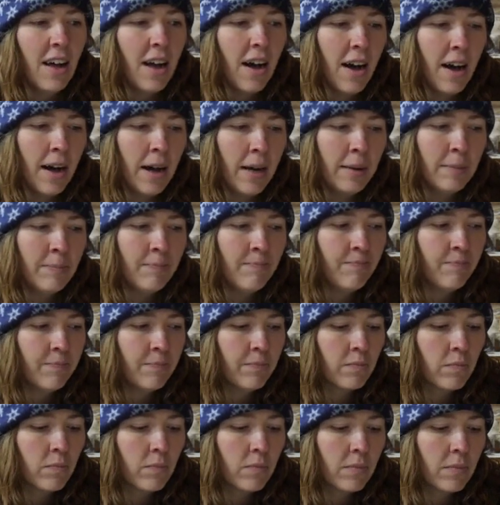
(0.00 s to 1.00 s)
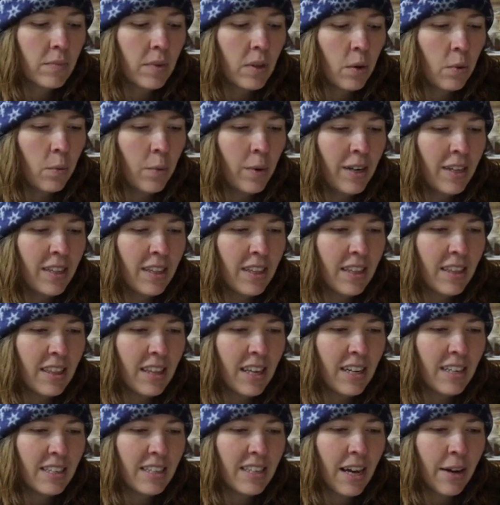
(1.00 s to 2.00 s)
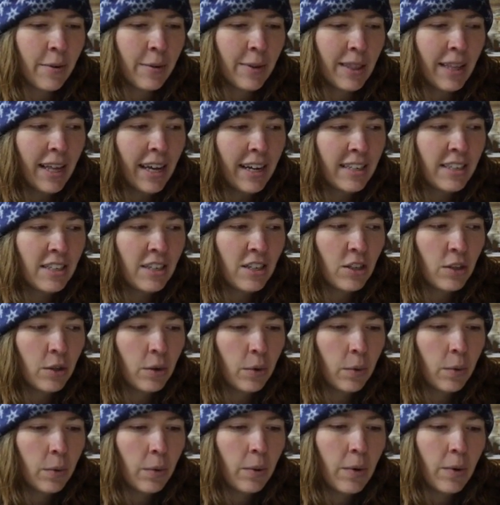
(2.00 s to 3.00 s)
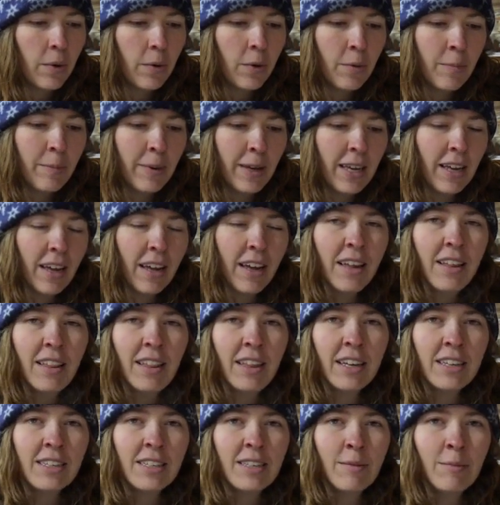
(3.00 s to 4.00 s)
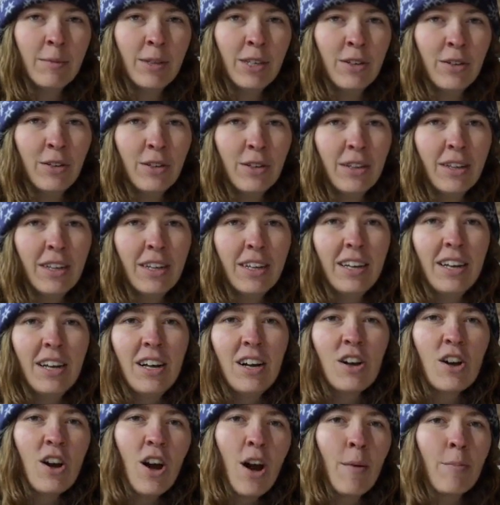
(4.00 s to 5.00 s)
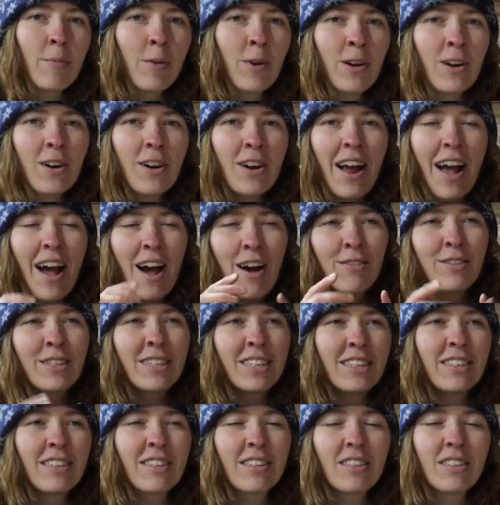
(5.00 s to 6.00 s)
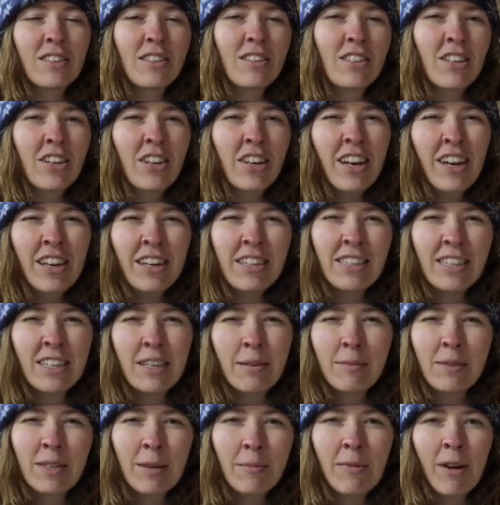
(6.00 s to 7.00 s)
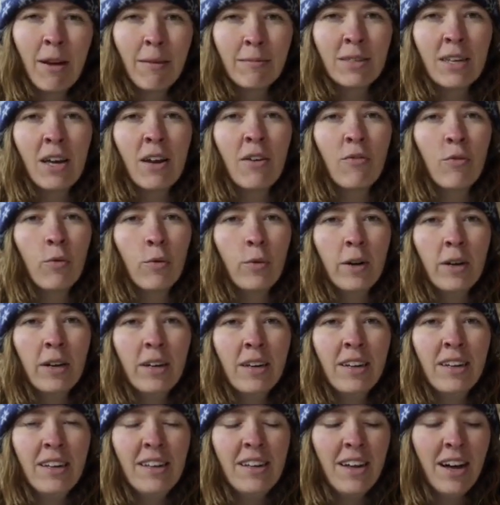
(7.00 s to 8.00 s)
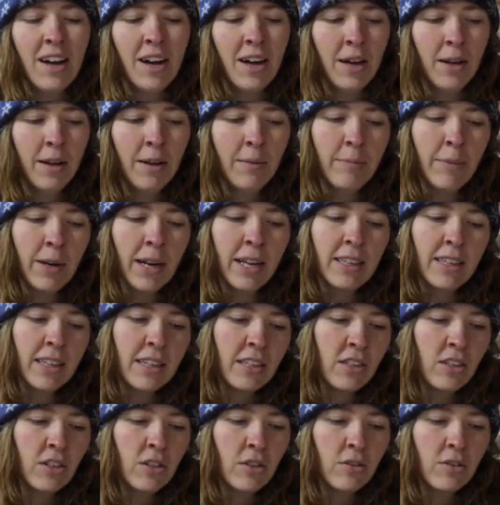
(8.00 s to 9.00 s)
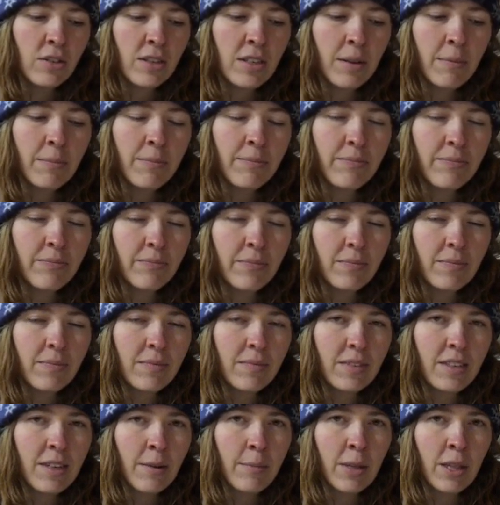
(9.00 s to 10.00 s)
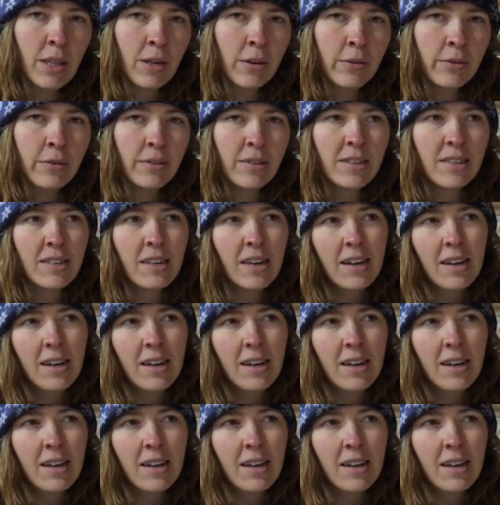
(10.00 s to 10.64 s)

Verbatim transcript: Um, one of the things I would like to do would be like some little copper houses. So you kind of see them sometimes out of wood, uh, but I'd like to do some, some of those.